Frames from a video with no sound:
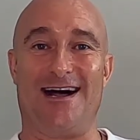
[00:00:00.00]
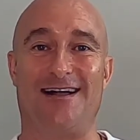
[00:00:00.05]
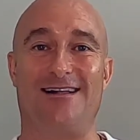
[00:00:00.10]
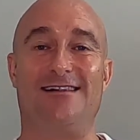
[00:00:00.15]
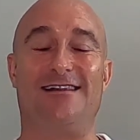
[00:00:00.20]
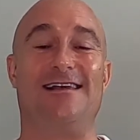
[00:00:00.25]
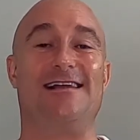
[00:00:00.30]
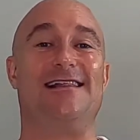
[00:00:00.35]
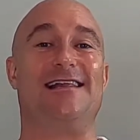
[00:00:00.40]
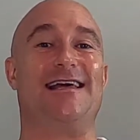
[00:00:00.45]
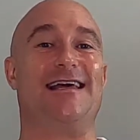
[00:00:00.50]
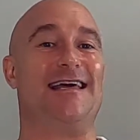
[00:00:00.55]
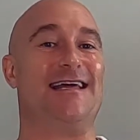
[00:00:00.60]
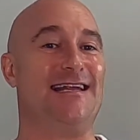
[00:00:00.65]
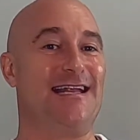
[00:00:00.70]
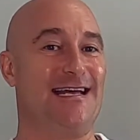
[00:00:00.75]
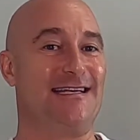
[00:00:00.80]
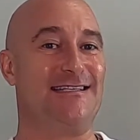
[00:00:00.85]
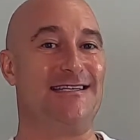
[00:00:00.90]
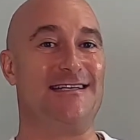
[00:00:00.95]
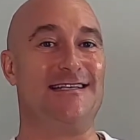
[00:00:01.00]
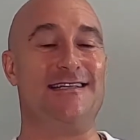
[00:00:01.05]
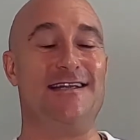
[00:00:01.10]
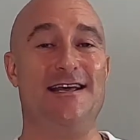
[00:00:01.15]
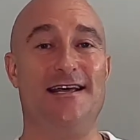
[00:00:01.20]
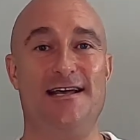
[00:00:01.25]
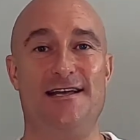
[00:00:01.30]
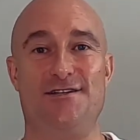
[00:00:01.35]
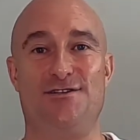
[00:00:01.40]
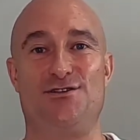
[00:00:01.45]
clearly connected
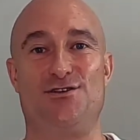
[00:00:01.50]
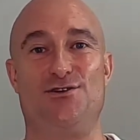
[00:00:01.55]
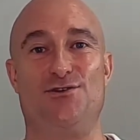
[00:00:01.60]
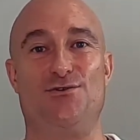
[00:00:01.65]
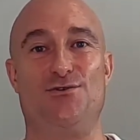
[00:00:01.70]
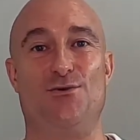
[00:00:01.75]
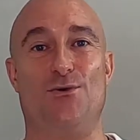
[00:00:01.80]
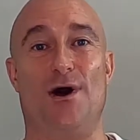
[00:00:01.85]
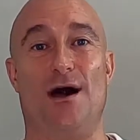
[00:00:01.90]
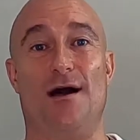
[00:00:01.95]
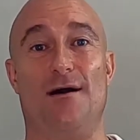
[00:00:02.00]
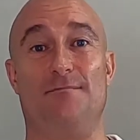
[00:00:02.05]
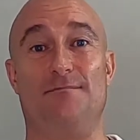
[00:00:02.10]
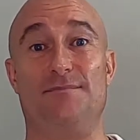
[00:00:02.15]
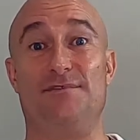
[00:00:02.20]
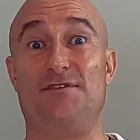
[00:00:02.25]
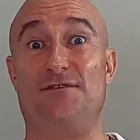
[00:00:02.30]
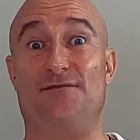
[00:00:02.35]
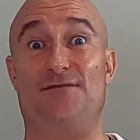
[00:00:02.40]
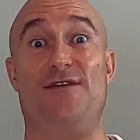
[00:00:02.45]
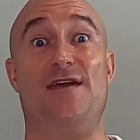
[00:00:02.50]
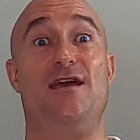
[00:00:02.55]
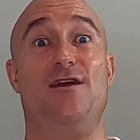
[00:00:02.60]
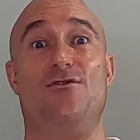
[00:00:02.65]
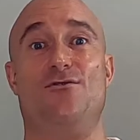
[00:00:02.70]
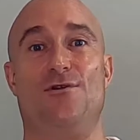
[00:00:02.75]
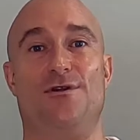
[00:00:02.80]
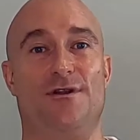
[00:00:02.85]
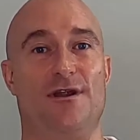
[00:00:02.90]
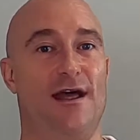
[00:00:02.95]
to
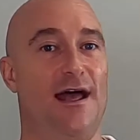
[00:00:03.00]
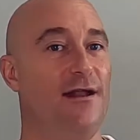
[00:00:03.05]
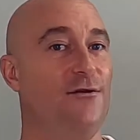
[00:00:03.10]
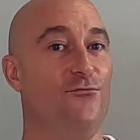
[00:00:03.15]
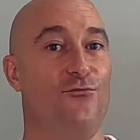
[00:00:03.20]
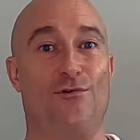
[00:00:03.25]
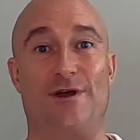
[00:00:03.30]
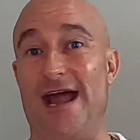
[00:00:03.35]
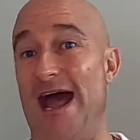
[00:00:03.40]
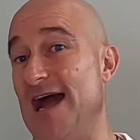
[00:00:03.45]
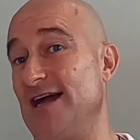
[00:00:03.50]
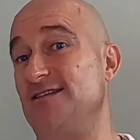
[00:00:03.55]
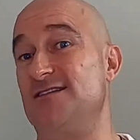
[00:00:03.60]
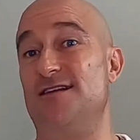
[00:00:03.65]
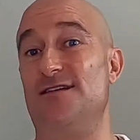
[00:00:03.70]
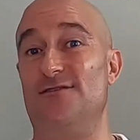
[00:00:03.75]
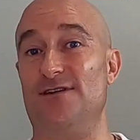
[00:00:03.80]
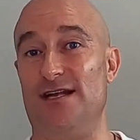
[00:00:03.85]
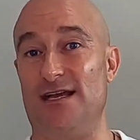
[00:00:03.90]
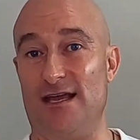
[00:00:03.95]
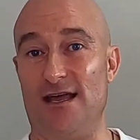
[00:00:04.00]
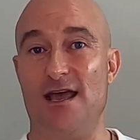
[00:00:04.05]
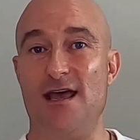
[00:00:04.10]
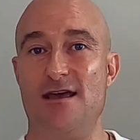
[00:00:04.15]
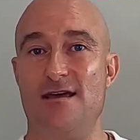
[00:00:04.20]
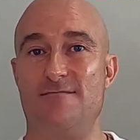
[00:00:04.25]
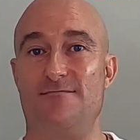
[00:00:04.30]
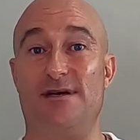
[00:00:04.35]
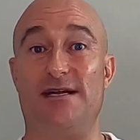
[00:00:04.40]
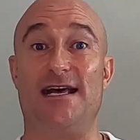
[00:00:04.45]
fear and reactivity.
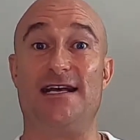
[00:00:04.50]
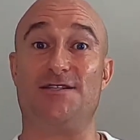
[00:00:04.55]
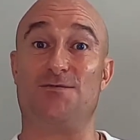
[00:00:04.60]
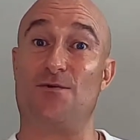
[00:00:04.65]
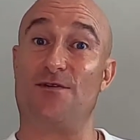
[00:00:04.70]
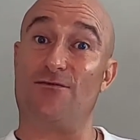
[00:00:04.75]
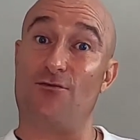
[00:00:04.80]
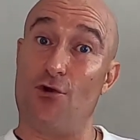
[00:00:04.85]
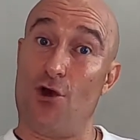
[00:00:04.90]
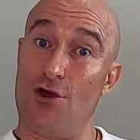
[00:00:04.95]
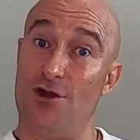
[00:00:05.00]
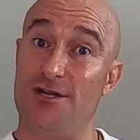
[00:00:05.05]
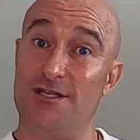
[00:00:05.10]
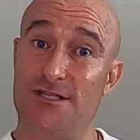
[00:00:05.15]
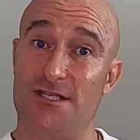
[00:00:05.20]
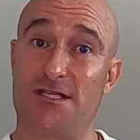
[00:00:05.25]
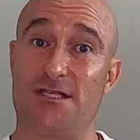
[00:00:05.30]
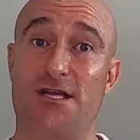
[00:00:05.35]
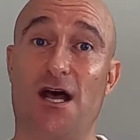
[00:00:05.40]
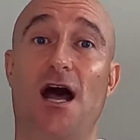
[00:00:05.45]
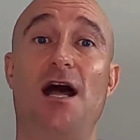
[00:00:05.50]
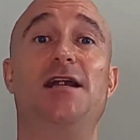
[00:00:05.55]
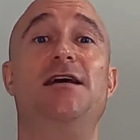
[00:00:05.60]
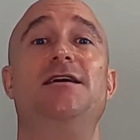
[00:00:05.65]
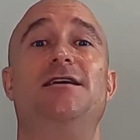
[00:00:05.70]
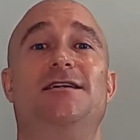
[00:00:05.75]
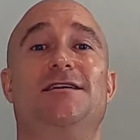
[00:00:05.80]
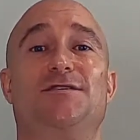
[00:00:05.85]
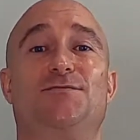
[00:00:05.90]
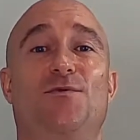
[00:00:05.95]
But as we've grown in society
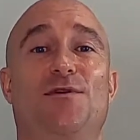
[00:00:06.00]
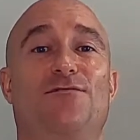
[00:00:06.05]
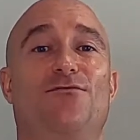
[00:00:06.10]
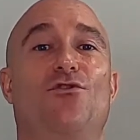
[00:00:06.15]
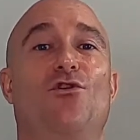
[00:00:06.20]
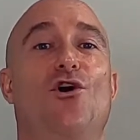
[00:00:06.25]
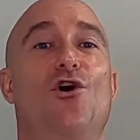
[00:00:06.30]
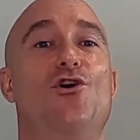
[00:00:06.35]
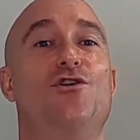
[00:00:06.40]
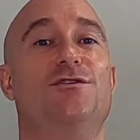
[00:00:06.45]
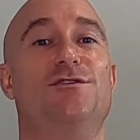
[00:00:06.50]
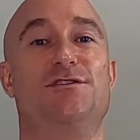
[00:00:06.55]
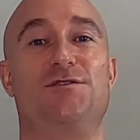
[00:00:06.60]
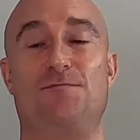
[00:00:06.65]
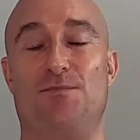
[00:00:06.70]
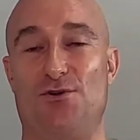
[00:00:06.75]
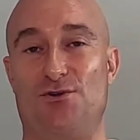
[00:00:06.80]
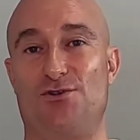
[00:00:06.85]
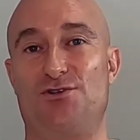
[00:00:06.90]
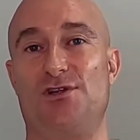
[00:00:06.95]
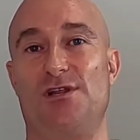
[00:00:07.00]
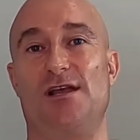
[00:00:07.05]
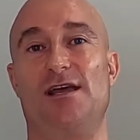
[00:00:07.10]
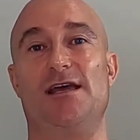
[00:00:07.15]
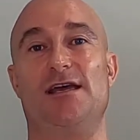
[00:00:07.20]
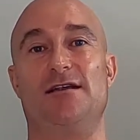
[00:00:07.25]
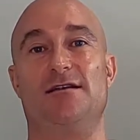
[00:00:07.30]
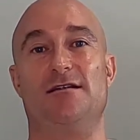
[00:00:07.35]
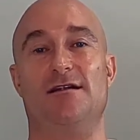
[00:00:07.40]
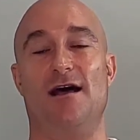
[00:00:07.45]
and as we've grown
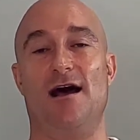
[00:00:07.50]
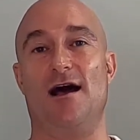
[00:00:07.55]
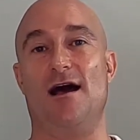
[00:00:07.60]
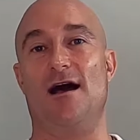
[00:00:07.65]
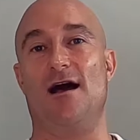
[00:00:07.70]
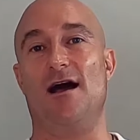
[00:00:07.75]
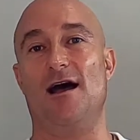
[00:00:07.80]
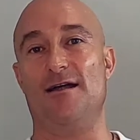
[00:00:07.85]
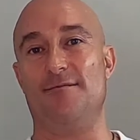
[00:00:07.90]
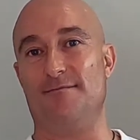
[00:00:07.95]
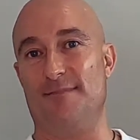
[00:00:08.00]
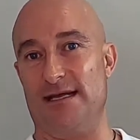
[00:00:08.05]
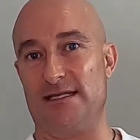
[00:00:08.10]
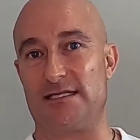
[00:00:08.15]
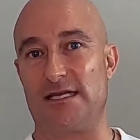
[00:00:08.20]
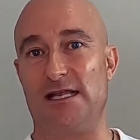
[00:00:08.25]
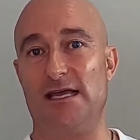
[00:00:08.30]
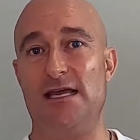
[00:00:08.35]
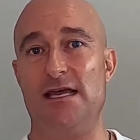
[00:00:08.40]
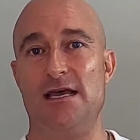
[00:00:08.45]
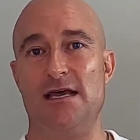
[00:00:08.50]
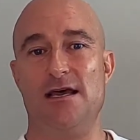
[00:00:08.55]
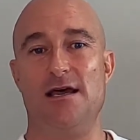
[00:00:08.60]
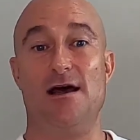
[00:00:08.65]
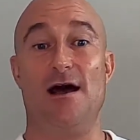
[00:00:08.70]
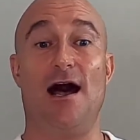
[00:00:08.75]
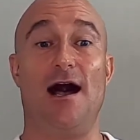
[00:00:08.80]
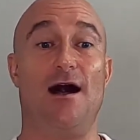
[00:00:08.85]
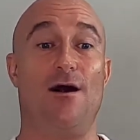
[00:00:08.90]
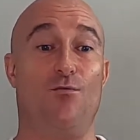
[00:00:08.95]
spiritually and mentally,
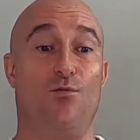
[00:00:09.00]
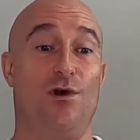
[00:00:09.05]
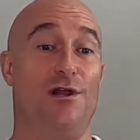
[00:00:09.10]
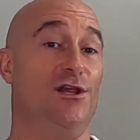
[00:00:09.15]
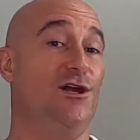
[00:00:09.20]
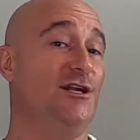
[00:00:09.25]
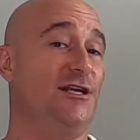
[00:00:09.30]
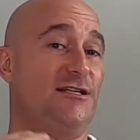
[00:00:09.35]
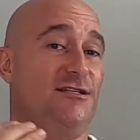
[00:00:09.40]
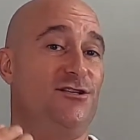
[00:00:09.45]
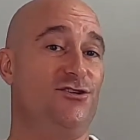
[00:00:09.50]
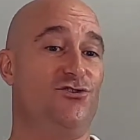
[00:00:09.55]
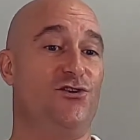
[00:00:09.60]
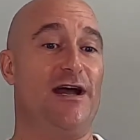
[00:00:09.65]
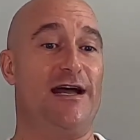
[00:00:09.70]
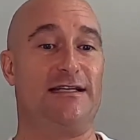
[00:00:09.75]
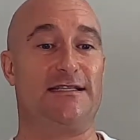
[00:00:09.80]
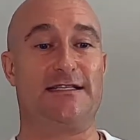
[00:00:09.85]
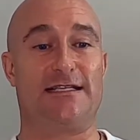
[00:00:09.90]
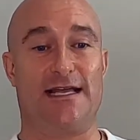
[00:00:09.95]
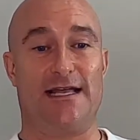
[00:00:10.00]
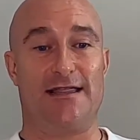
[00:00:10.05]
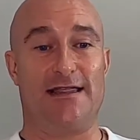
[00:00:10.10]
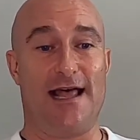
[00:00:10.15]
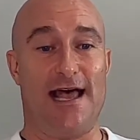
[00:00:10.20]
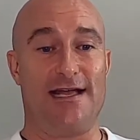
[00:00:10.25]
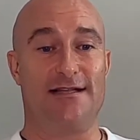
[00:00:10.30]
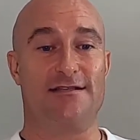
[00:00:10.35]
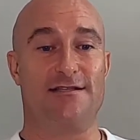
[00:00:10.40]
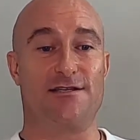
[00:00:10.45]
we're learning to transcend
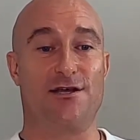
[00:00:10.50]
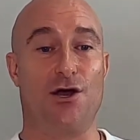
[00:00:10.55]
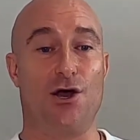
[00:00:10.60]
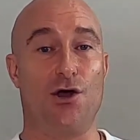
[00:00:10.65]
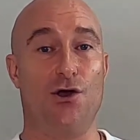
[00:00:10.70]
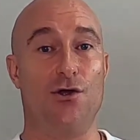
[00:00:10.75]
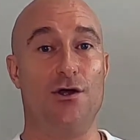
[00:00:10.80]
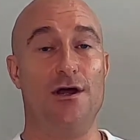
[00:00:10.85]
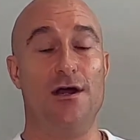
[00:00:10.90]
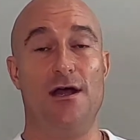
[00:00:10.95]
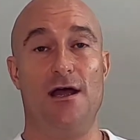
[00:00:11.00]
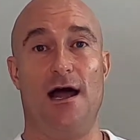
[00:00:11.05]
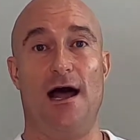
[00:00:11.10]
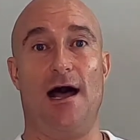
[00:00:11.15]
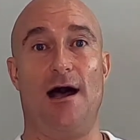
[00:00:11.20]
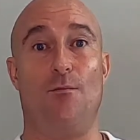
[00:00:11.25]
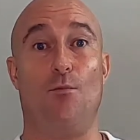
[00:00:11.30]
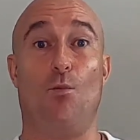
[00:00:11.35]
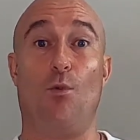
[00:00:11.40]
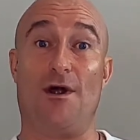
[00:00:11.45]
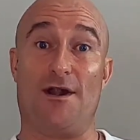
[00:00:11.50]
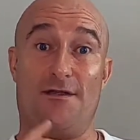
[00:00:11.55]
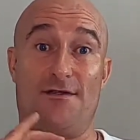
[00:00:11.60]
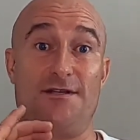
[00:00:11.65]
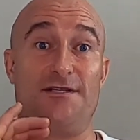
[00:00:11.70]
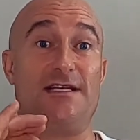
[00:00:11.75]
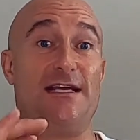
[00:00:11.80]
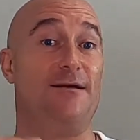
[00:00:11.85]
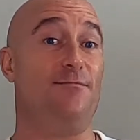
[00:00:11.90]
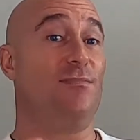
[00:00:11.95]
that. So one of
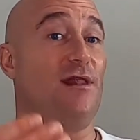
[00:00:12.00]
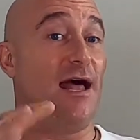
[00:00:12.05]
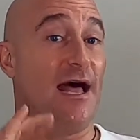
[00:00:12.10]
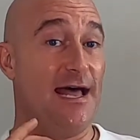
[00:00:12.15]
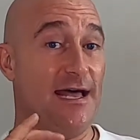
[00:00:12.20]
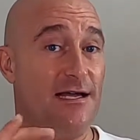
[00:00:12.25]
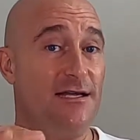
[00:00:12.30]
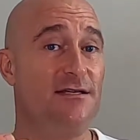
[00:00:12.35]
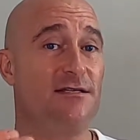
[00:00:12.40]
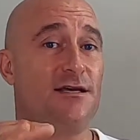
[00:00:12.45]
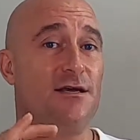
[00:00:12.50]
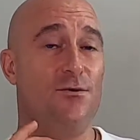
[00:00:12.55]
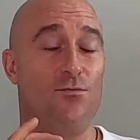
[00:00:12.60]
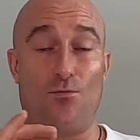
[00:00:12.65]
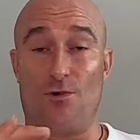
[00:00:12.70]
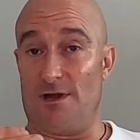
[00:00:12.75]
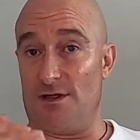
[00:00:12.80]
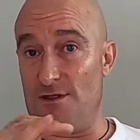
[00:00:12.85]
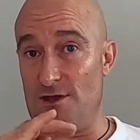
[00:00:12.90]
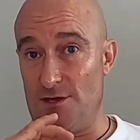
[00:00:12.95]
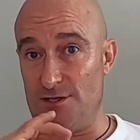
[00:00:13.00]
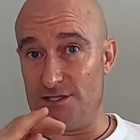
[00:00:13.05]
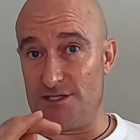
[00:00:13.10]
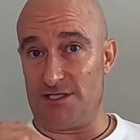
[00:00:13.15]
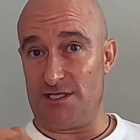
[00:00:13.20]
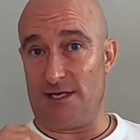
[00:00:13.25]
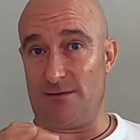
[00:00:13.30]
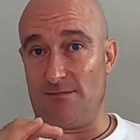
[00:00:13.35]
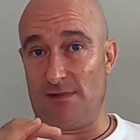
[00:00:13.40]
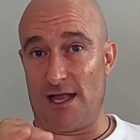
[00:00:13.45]
those
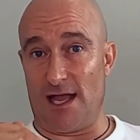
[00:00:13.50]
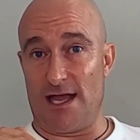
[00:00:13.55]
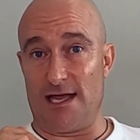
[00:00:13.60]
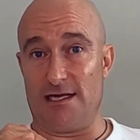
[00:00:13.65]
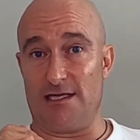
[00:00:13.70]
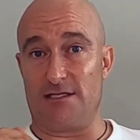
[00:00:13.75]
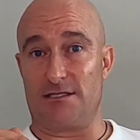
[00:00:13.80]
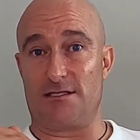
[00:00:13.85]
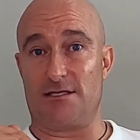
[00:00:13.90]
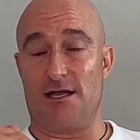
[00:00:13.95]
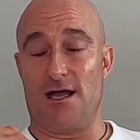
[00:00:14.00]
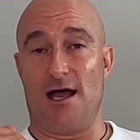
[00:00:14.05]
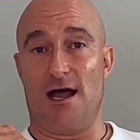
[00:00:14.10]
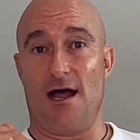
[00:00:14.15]
deep layers